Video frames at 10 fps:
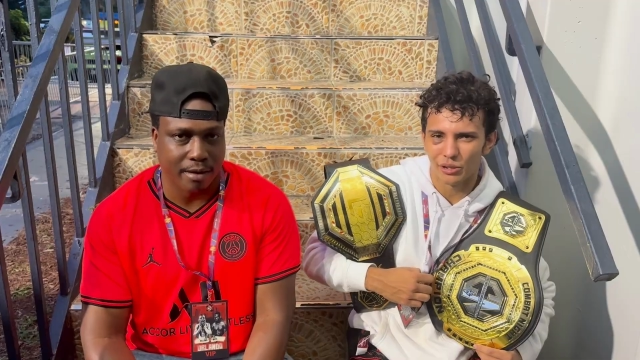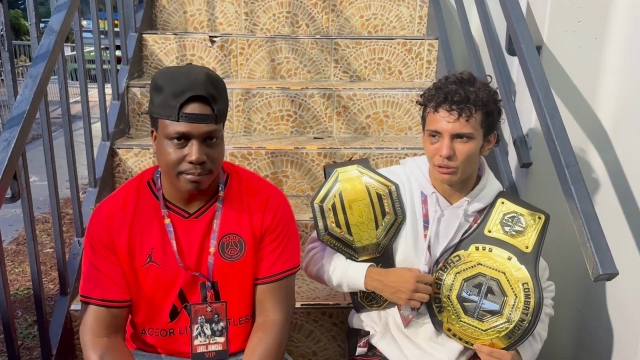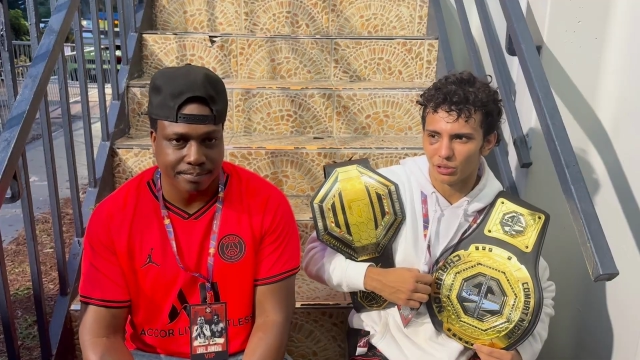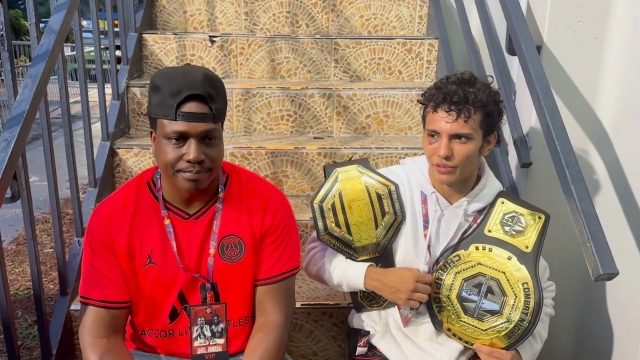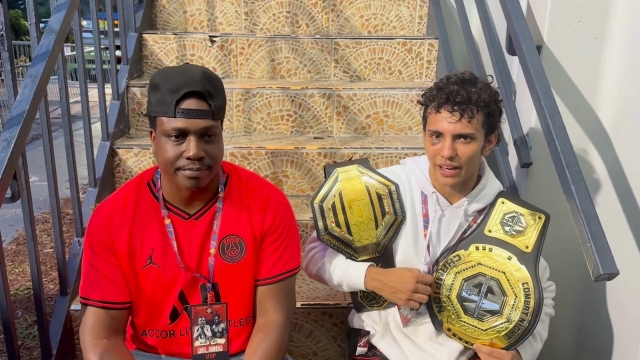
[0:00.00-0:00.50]
Speaker 1: he
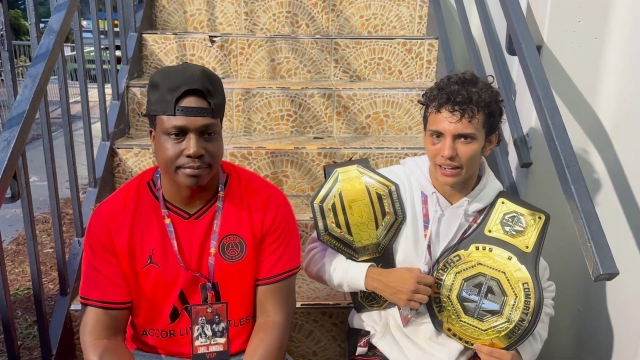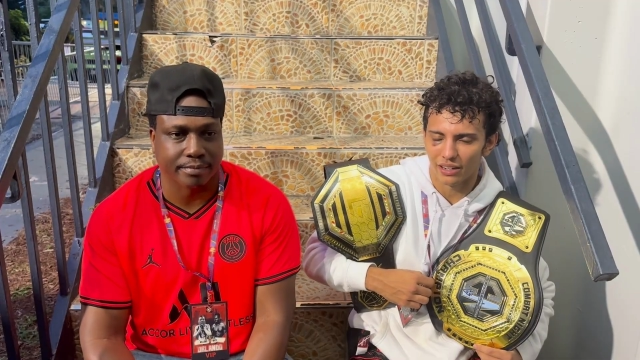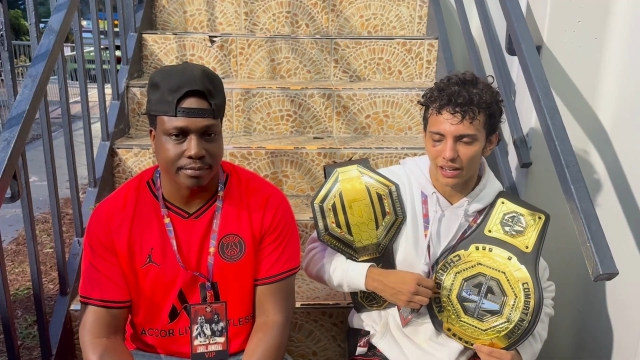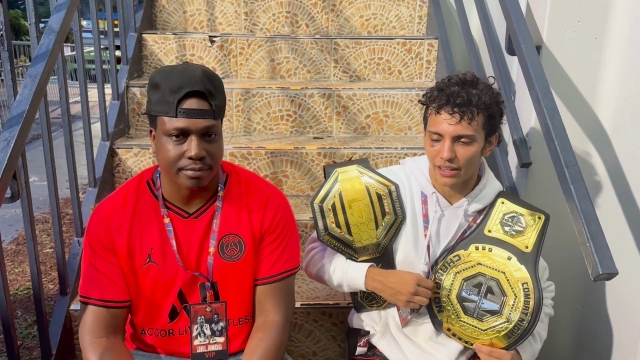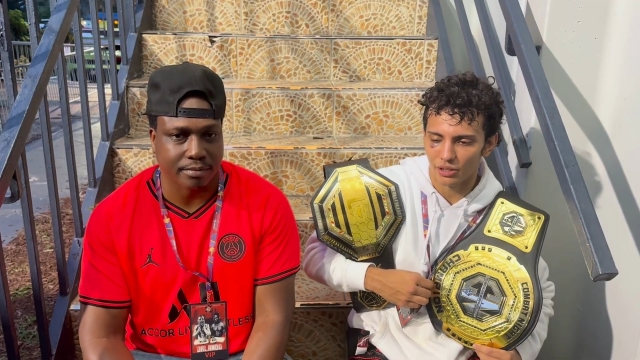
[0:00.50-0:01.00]
was fine.
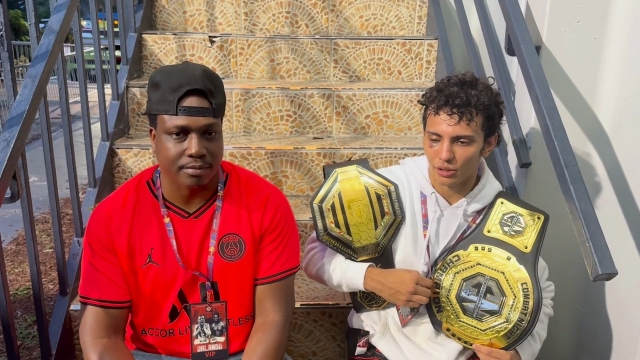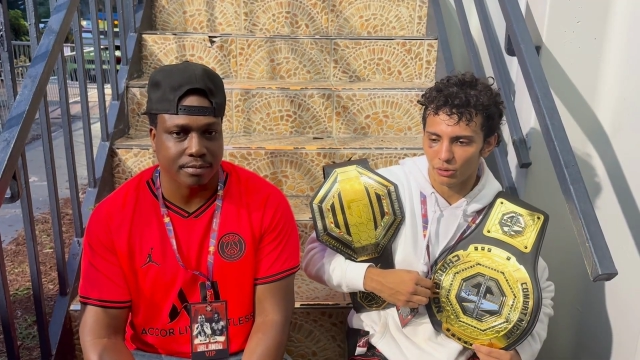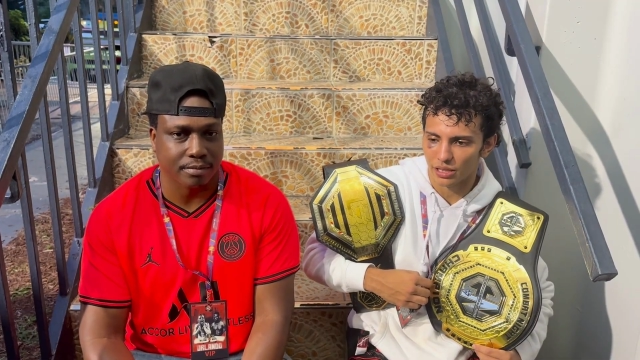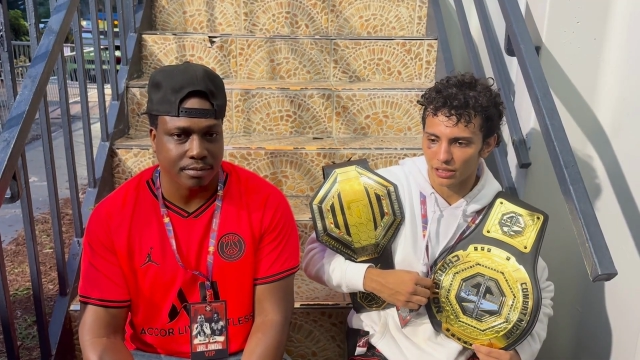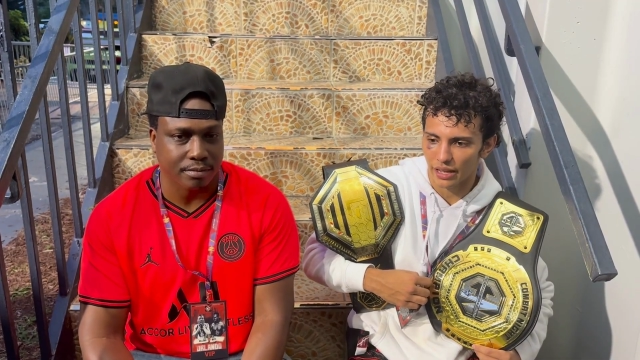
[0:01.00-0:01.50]
I, I knew it
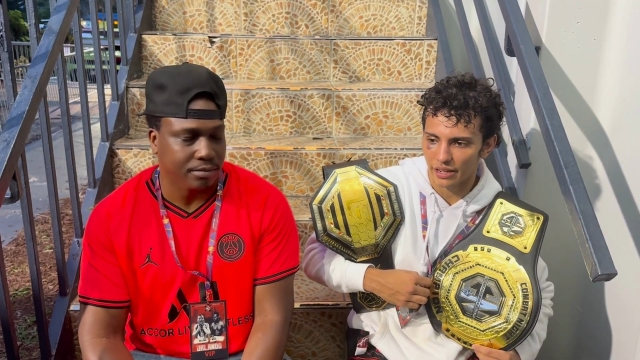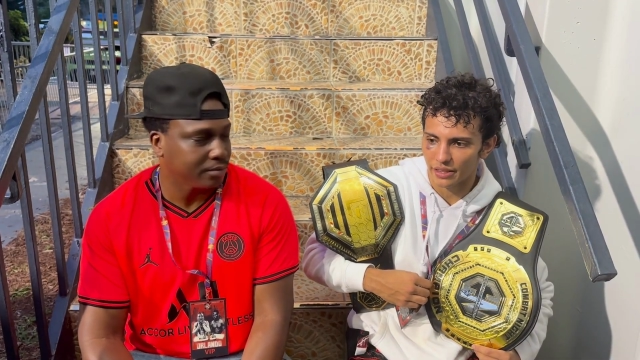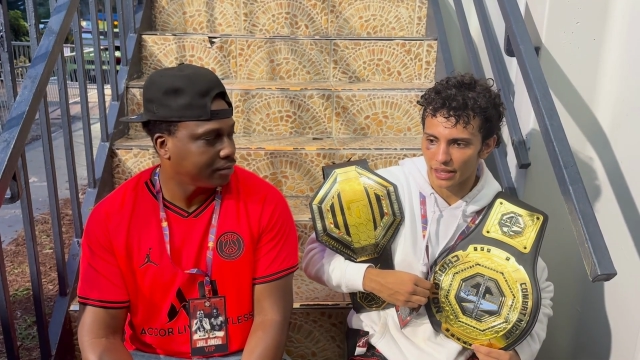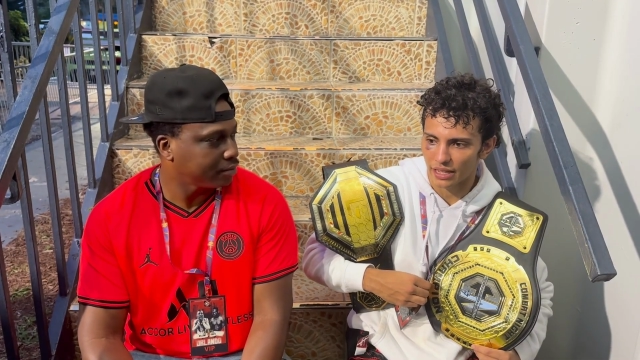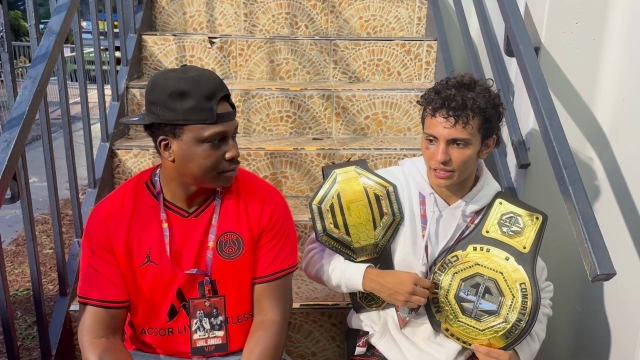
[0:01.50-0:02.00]
wasn't
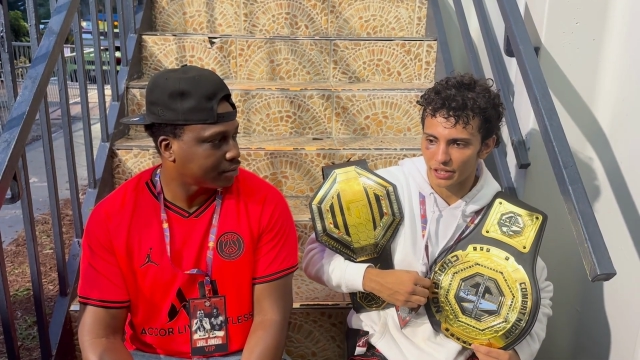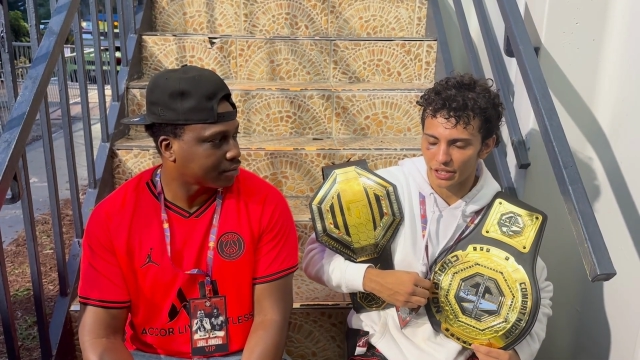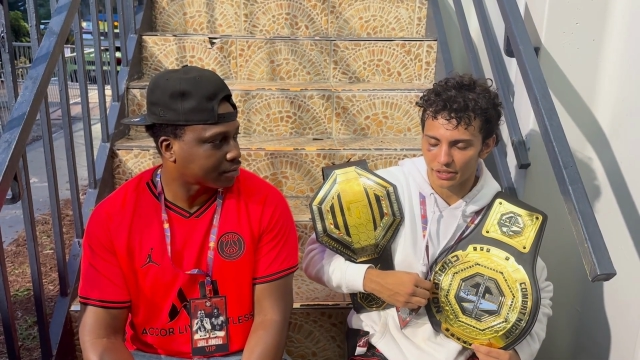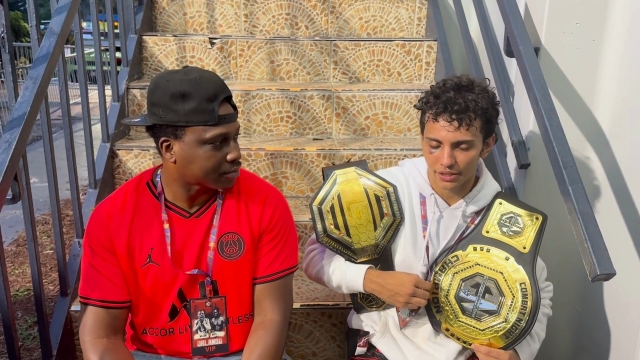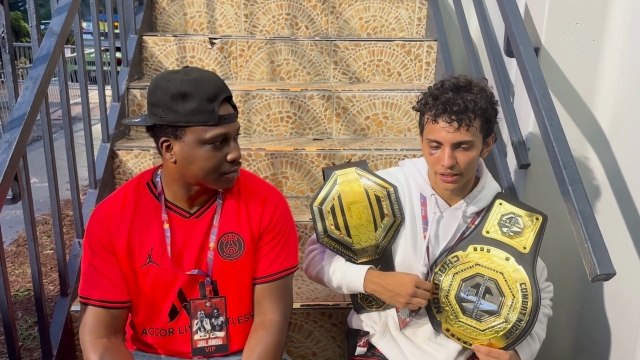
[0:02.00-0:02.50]
anything that
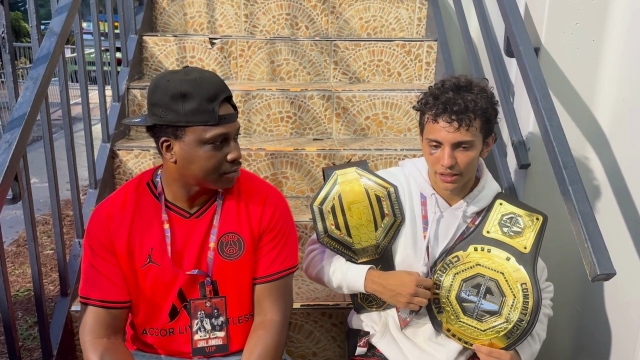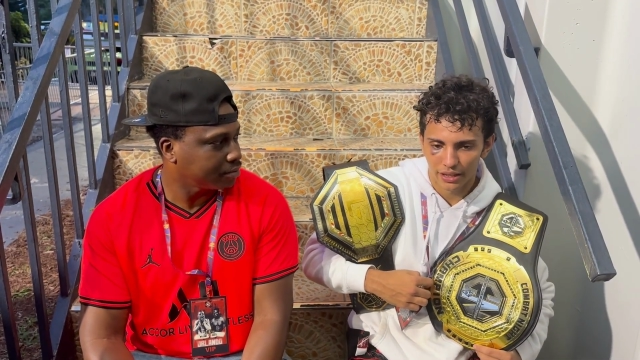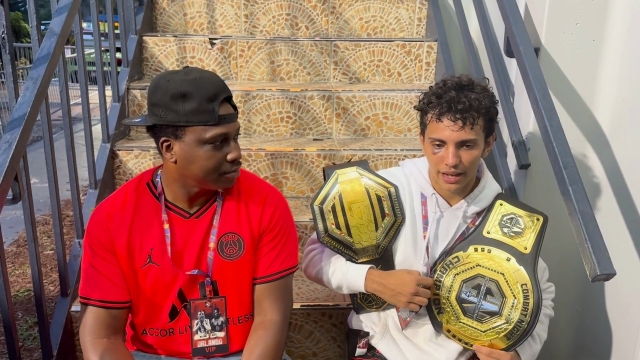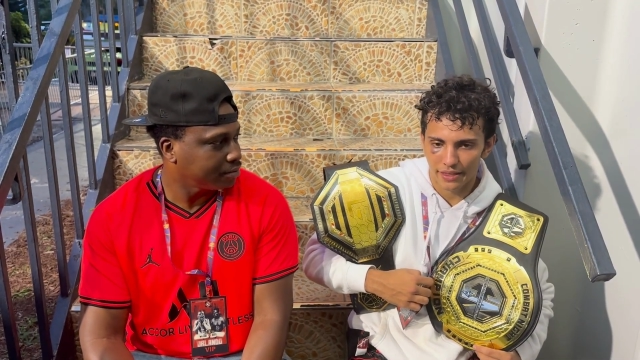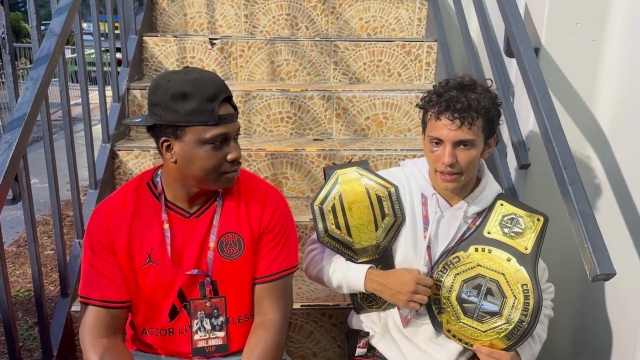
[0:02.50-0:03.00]
serious and